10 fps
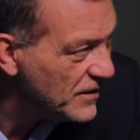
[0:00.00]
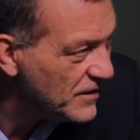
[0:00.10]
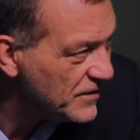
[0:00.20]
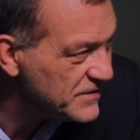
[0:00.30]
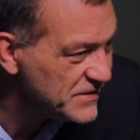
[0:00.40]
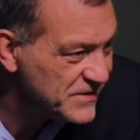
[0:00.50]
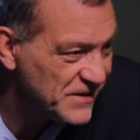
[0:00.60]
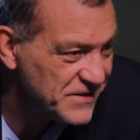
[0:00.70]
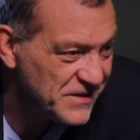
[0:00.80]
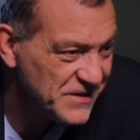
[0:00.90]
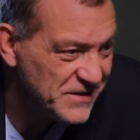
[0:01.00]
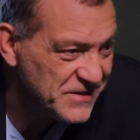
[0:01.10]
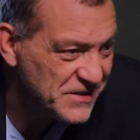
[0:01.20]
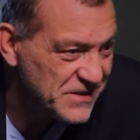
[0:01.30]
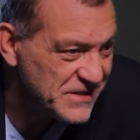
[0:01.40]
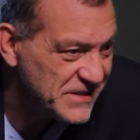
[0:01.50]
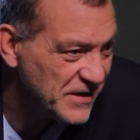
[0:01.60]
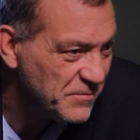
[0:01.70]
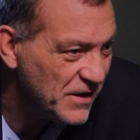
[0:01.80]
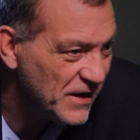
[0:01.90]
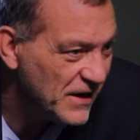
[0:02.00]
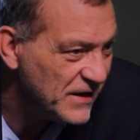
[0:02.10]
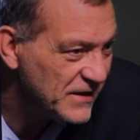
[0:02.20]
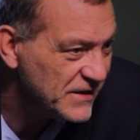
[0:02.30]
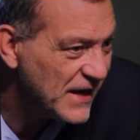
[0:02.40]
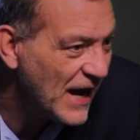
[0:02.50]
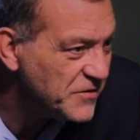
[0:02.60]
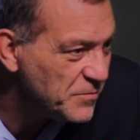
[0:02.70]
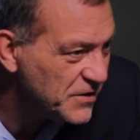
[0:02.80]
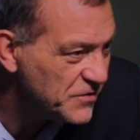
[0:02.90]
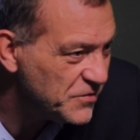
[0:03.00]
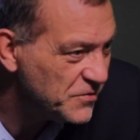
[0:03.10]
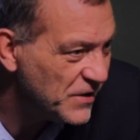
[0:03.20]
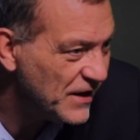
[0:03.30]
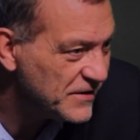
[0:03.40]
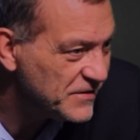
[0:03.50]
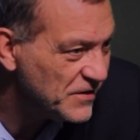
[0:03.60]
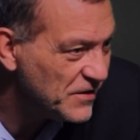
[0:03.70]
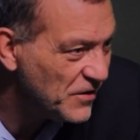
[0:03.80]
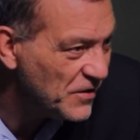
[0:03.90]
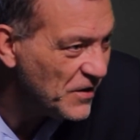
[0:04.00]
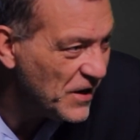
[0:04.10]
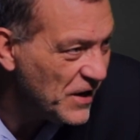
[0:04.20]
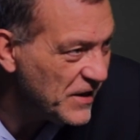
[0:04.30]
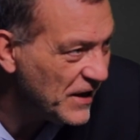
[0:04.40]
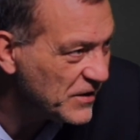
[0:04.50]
because there's such a stigma and attachment to that